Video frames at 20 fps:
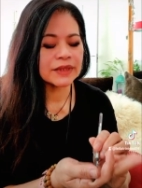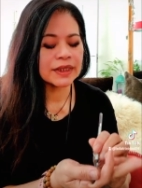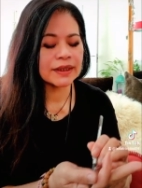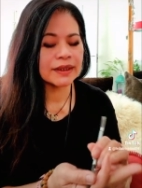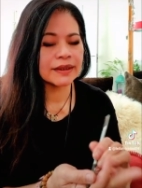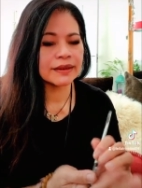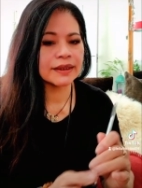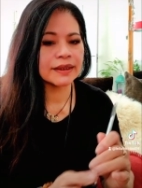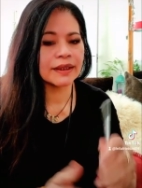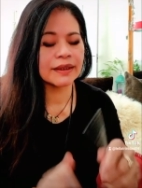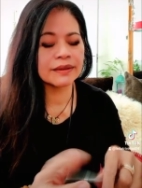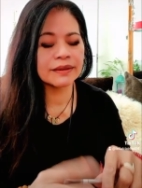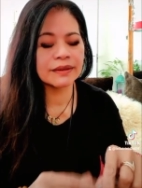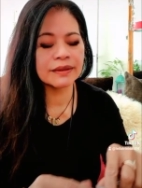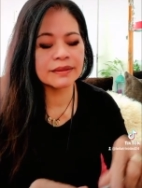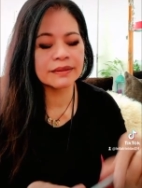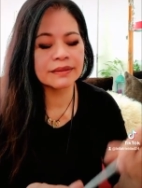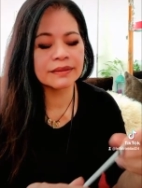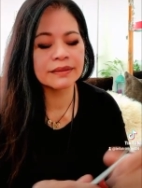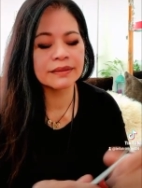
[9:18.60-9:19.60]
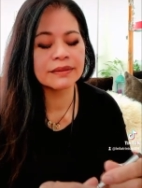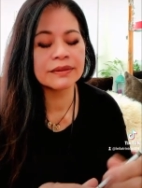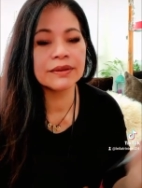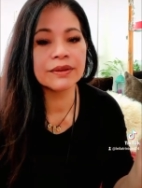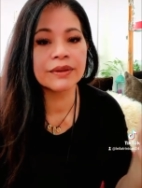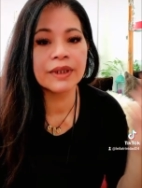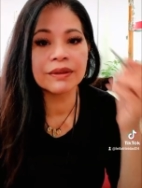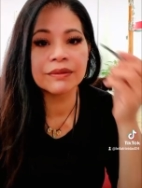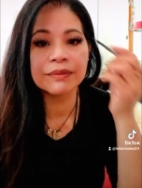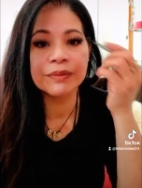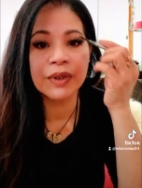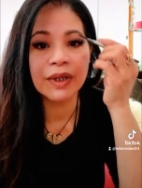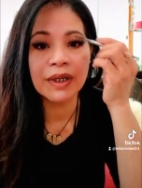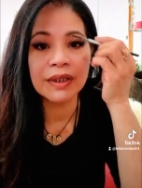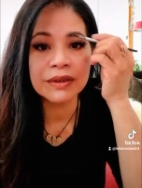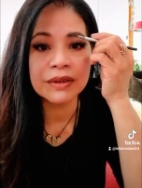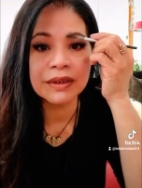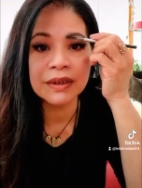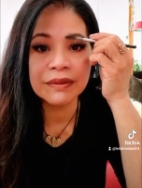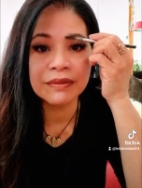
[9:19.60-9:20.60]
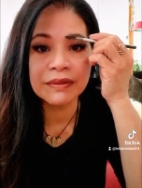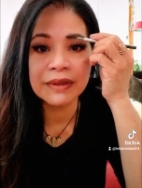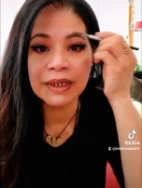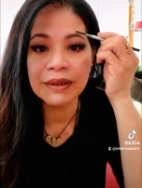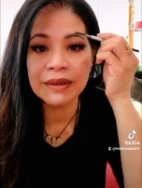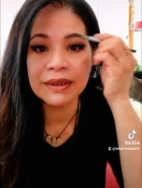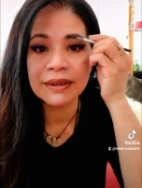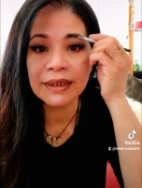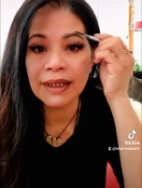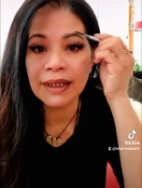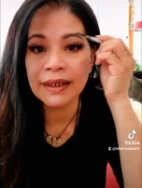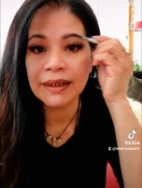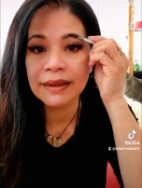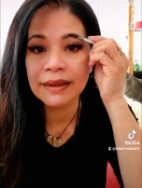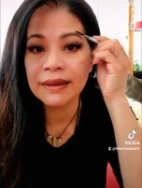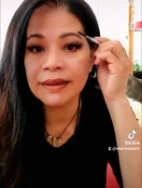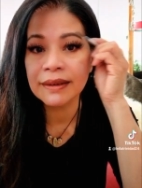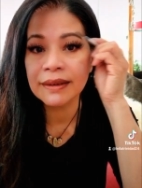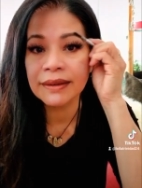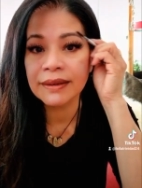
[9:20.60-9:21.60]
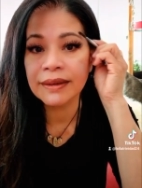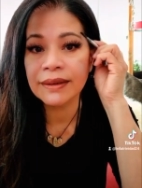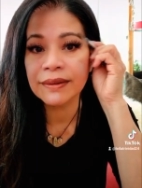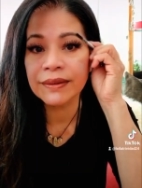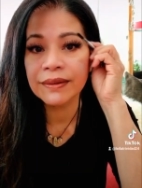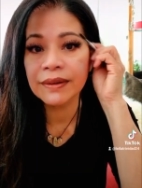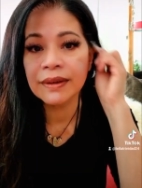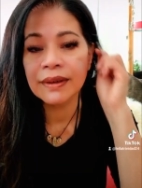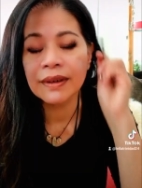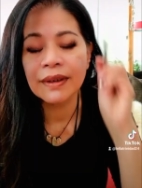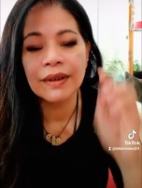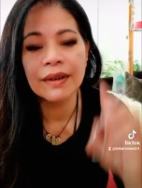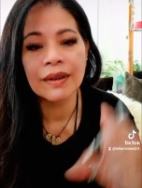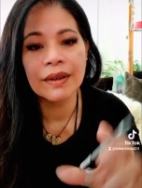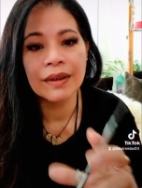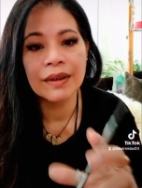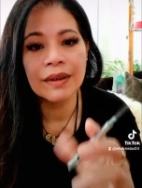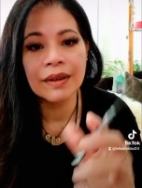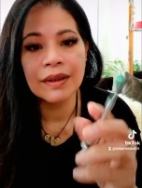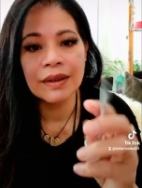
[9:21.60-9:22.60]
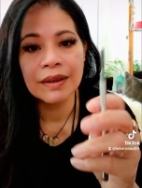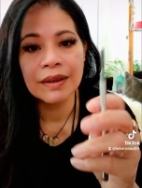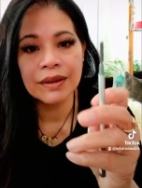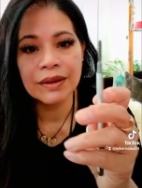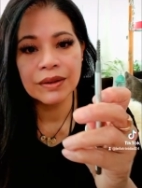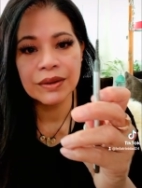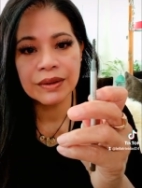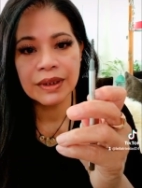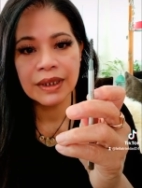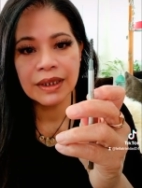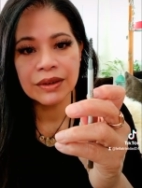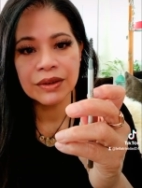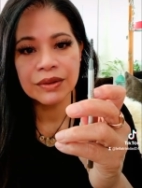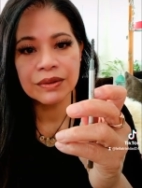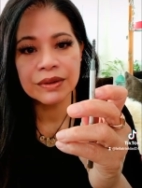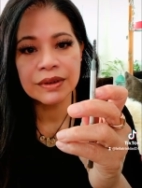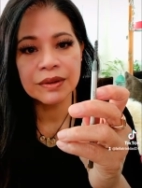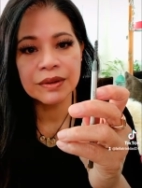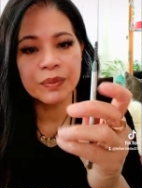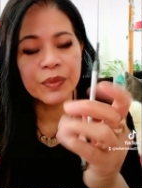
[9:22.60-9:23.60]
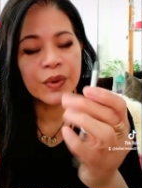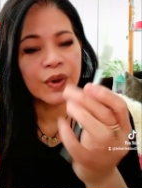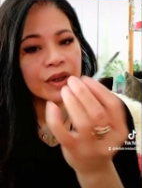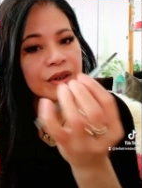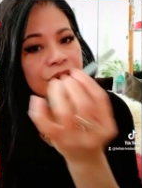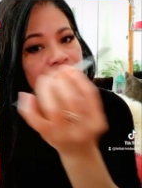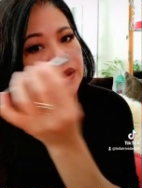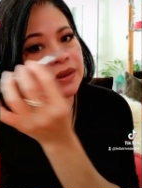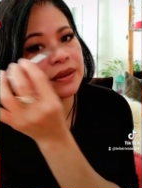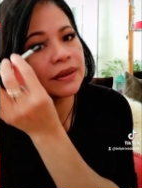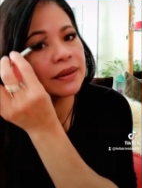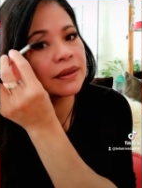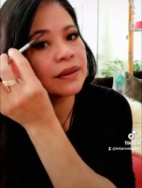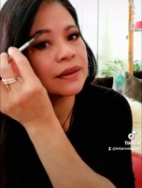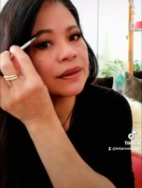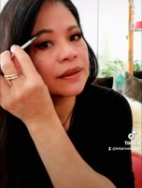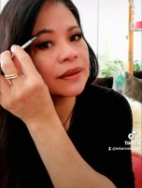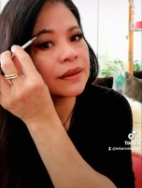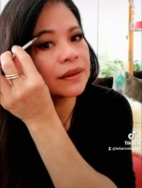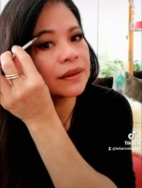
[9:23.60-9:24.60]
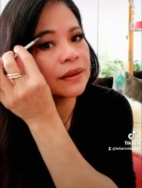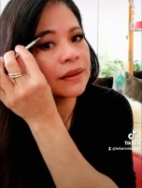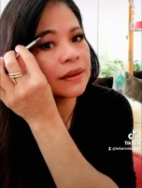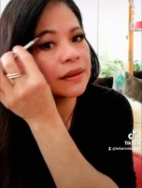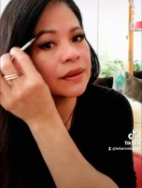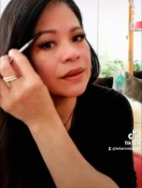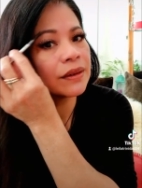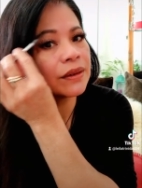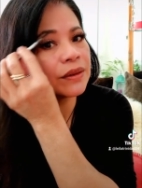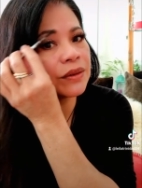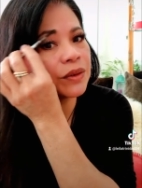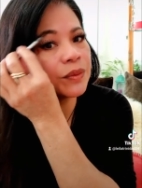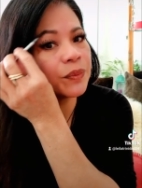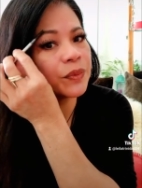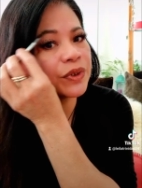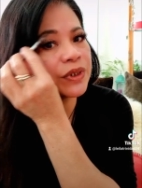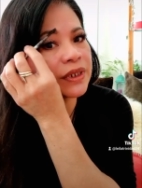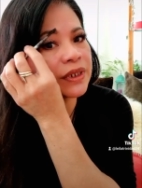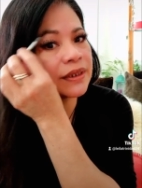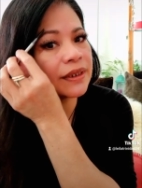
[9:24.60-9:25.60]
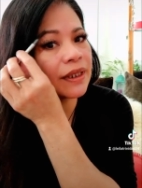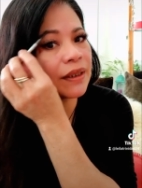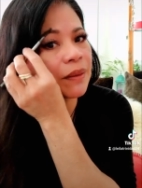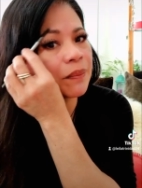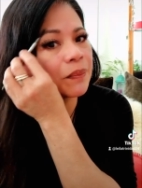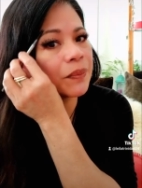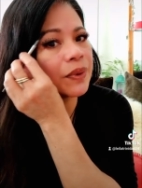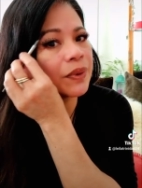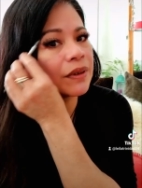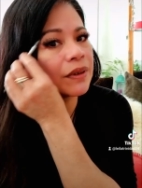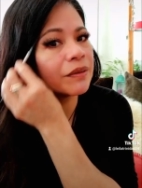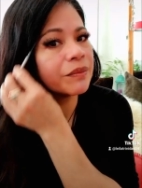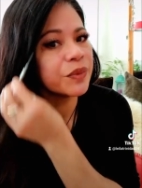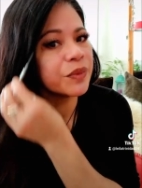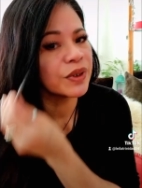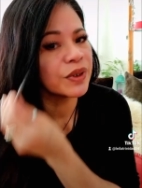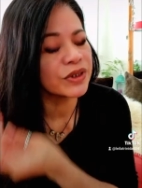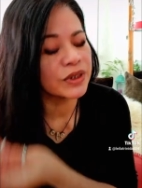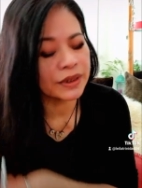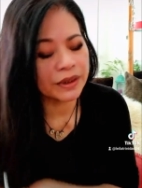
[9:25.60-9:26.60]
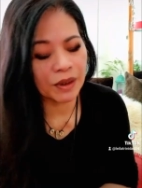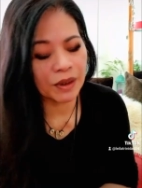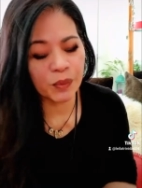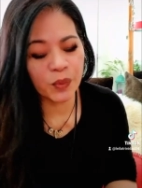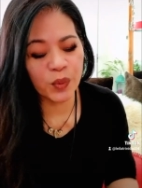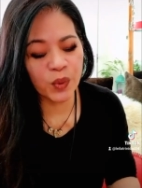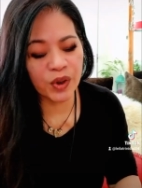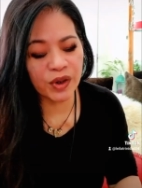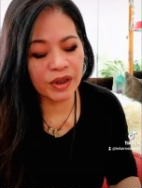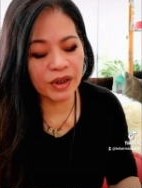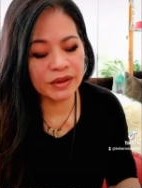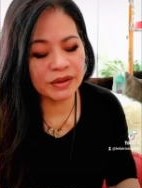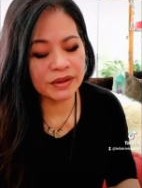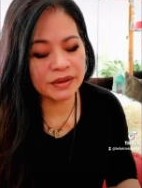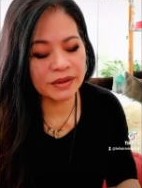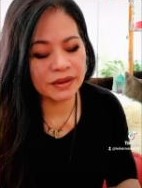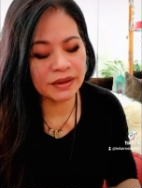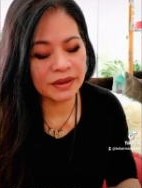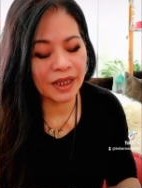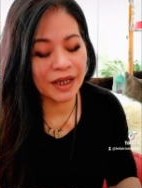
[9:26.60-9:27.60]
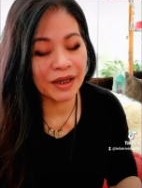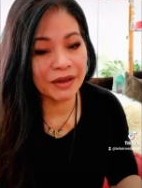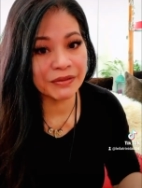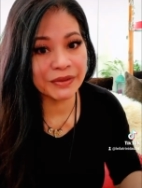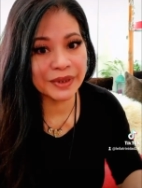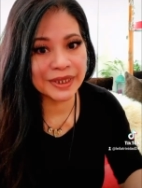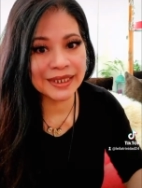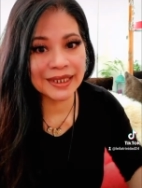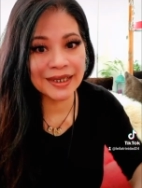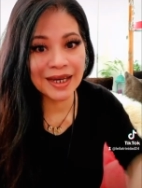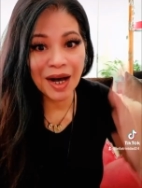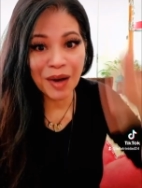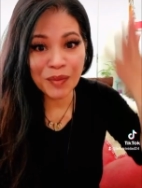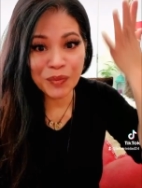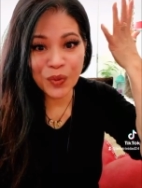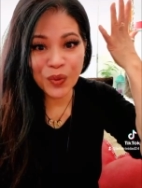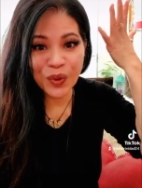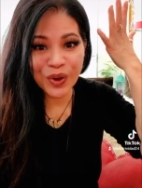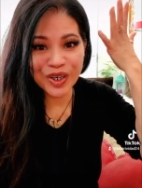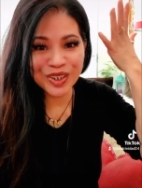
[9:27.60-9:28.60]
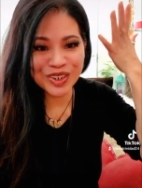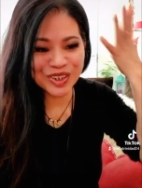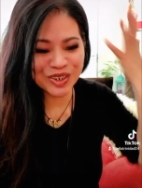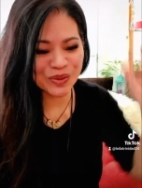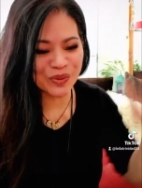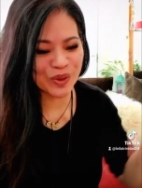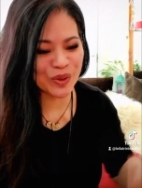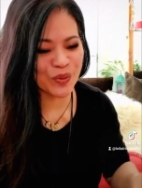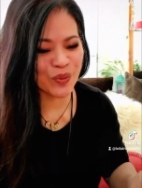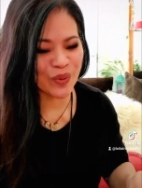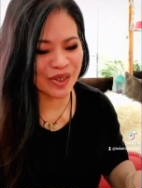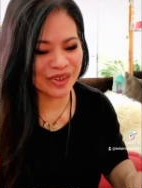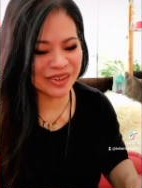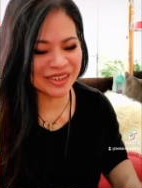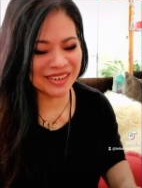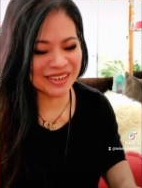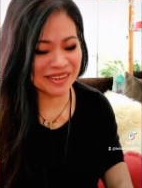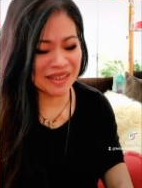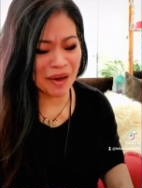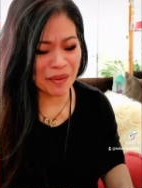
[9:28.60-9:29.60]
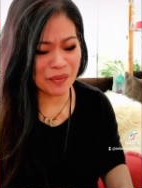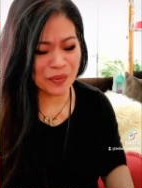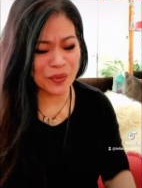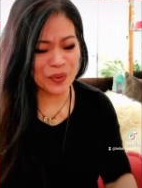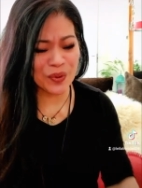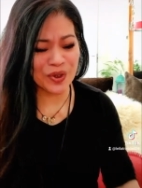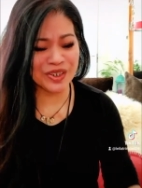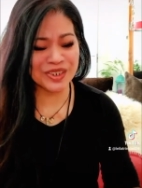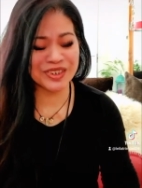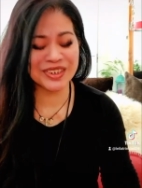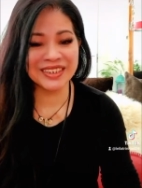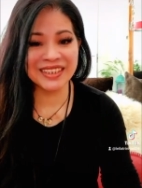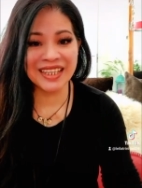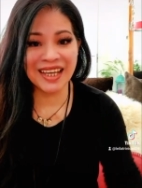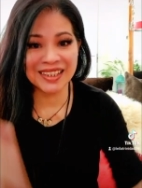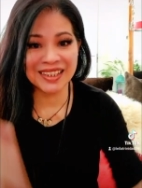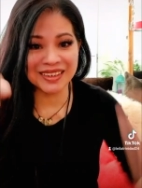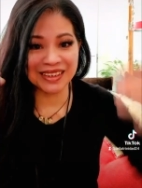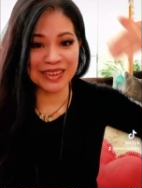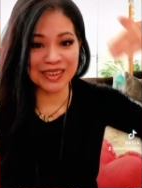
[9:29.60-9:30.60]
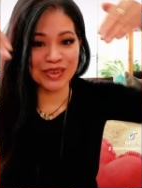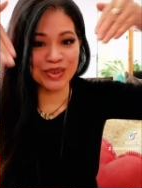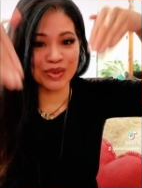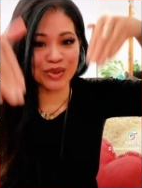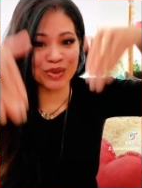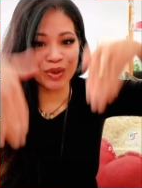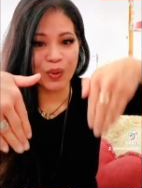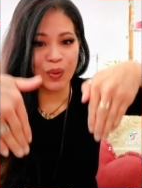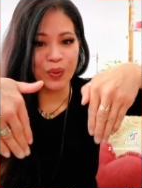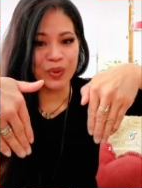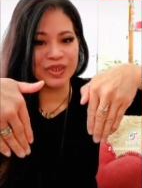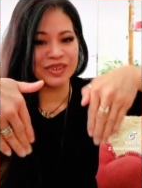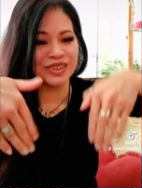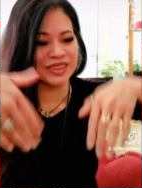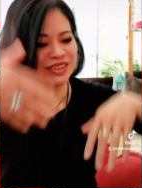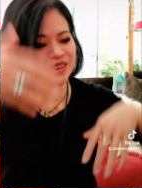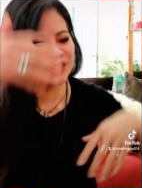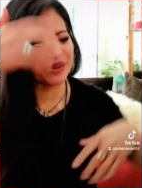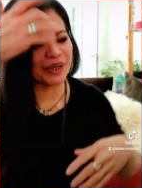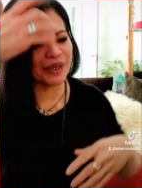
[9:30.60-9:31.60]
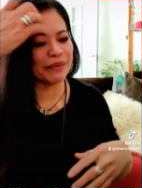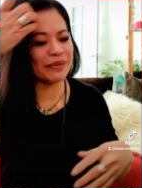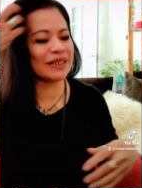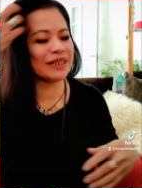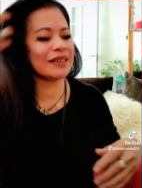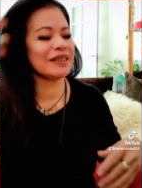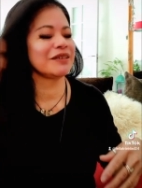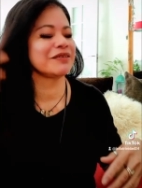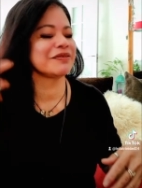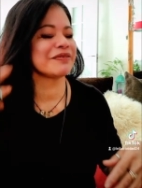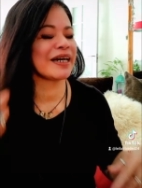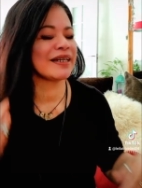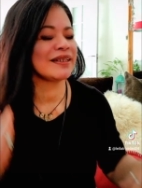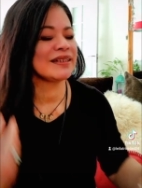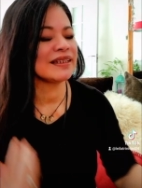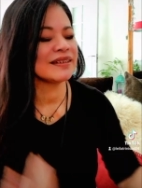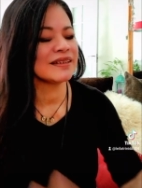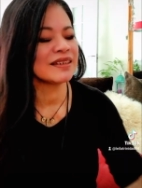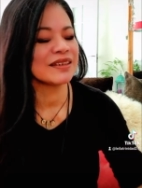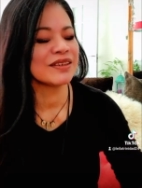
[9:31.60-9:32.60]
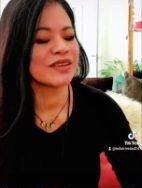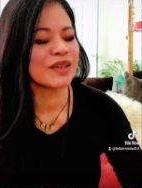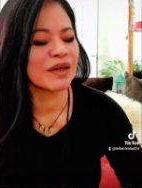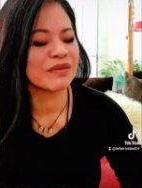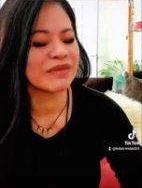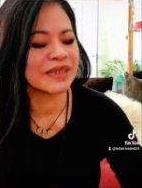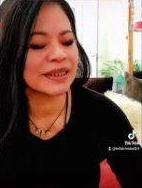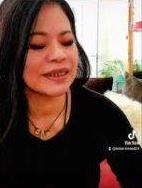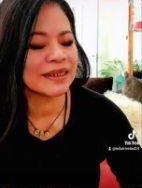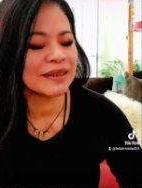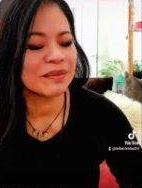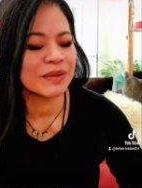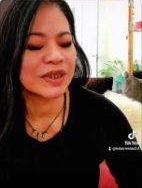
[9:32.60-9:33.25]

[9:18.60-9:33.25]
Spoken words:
And then you can brush if there is you can use the brush to push it up, brush it upwards, everything upwards. We want it upwards, not towards the gravity, fighting the gravity.